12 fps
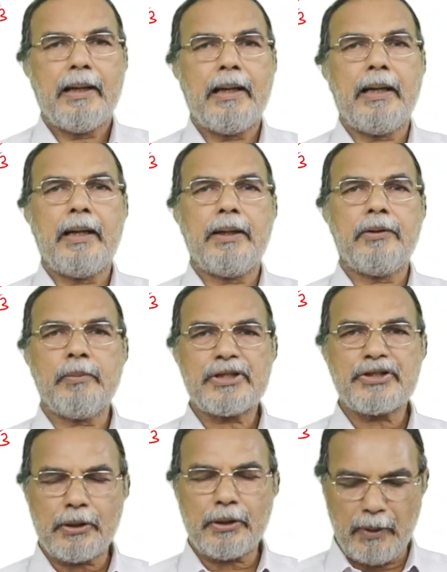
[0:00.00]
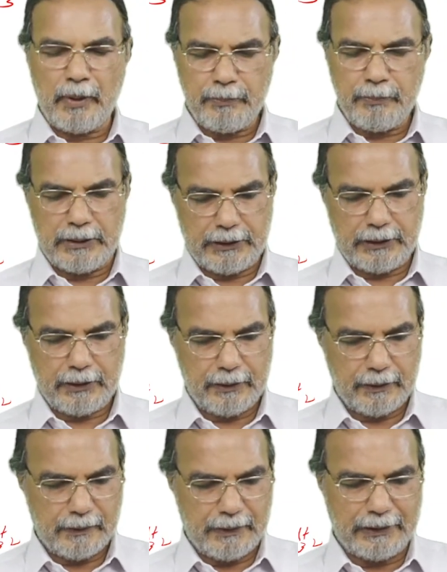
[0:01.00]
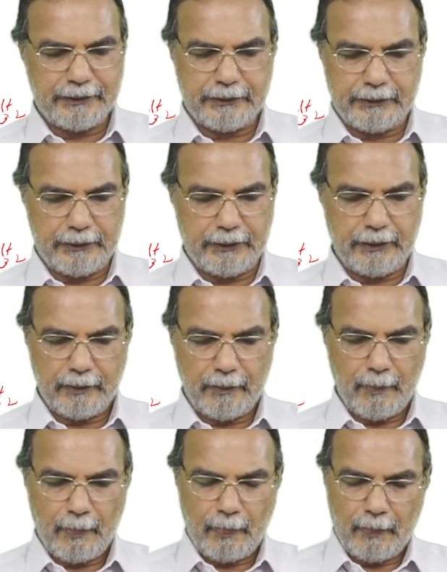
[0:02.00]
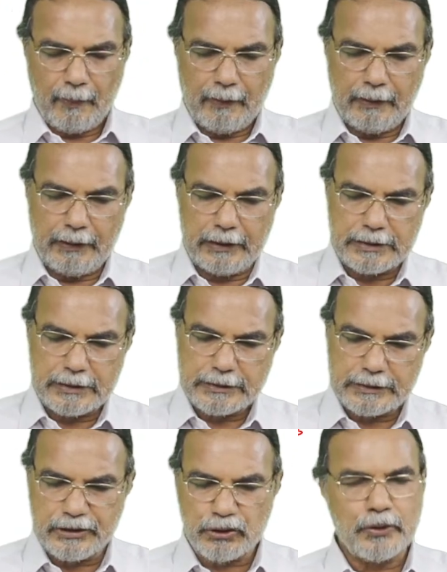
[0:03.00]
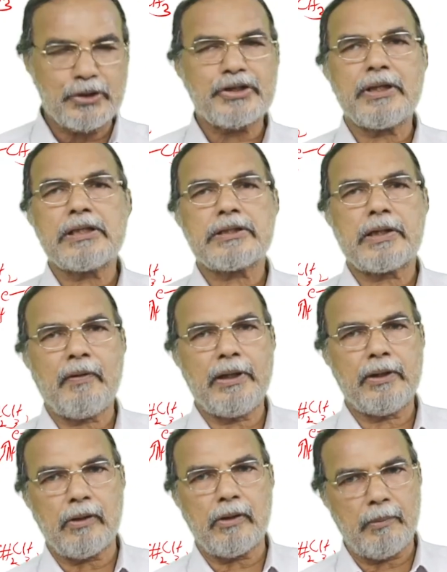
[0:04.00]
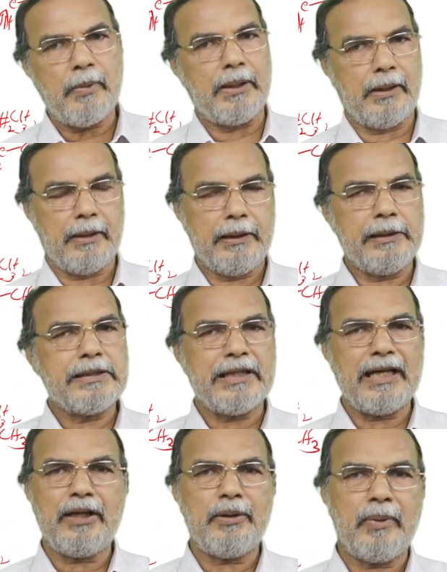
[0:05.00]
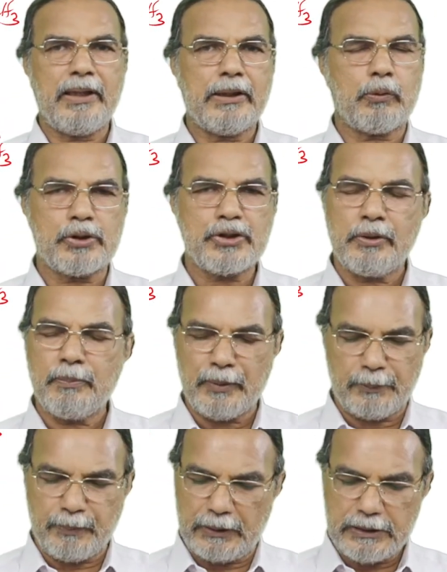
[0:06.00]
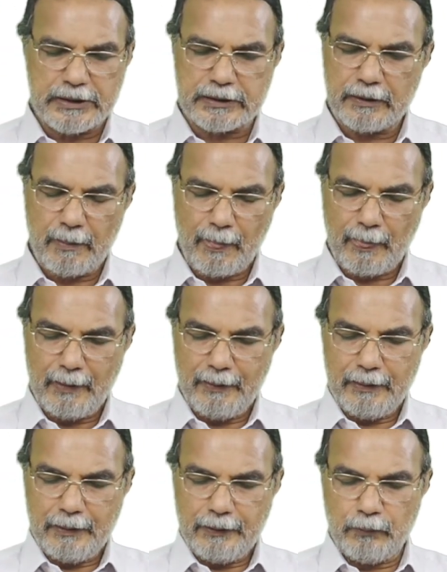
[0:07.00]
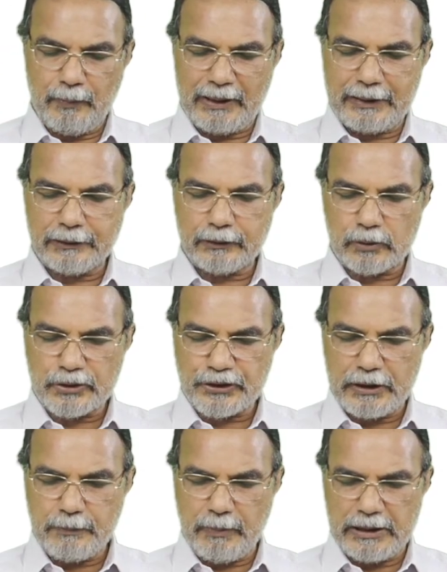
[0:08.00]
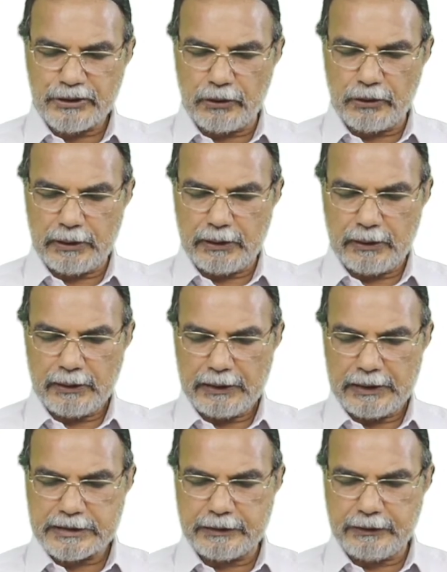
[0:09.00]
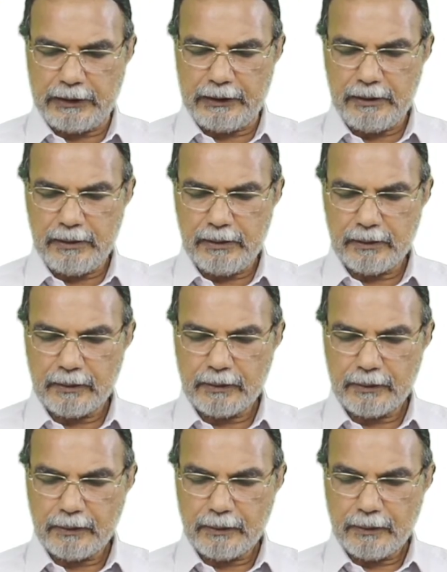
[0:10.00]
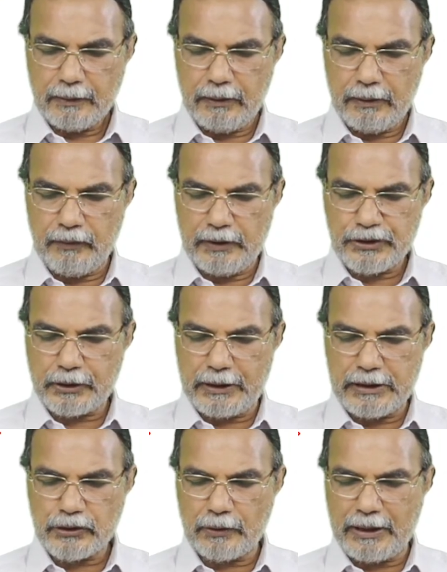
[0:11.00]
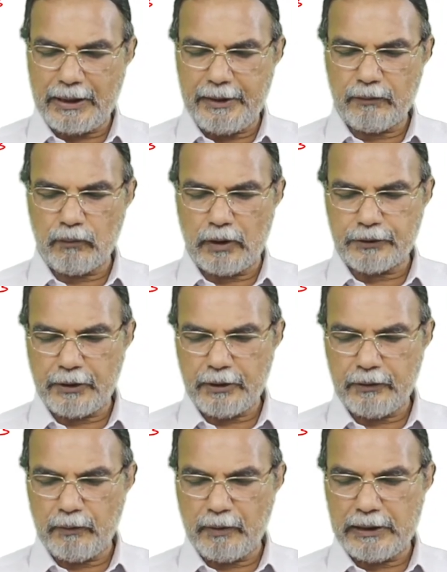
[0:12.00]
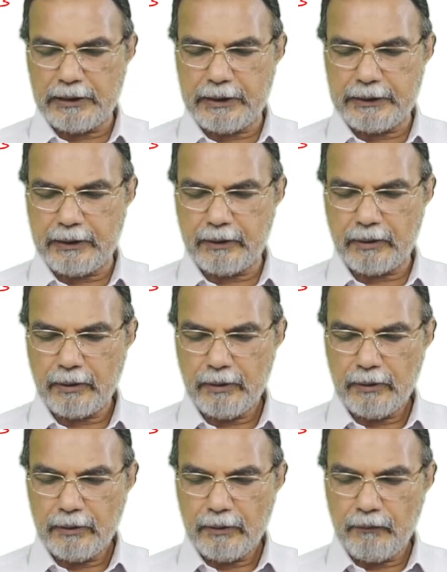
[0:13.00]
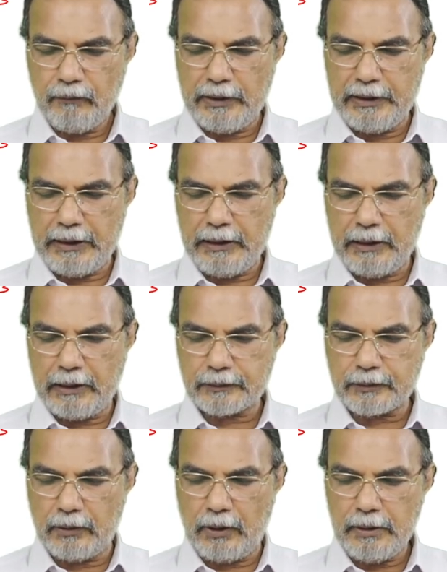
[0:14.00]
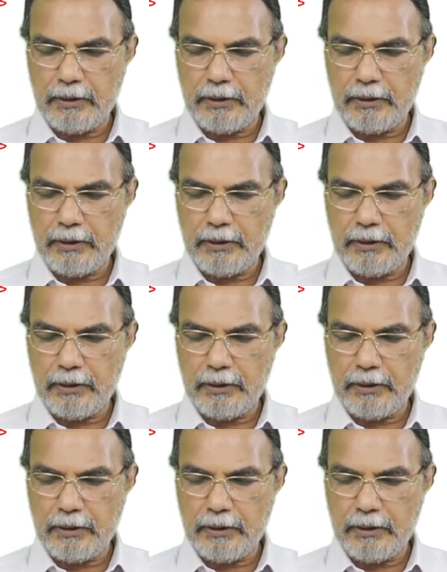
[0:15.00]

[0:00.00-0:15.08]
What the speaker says: You must remember that such questions are very common in JEE main question papers. You may get questions based on acetylene, in which case on adding water you will be getting vinyl alcohol,